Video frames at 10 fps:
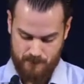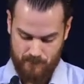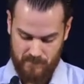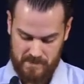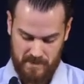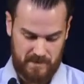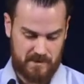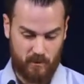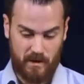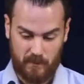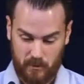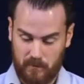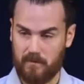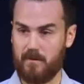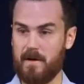to, to want
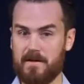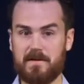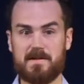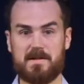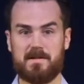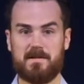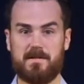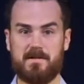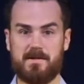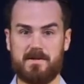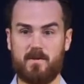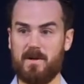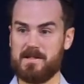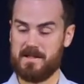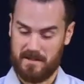approval from others, to
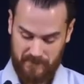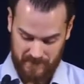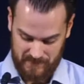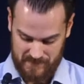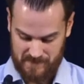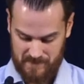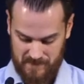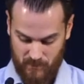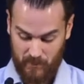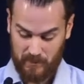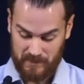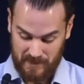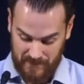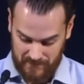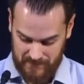want significance, to want people to
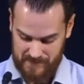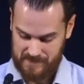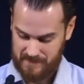like us.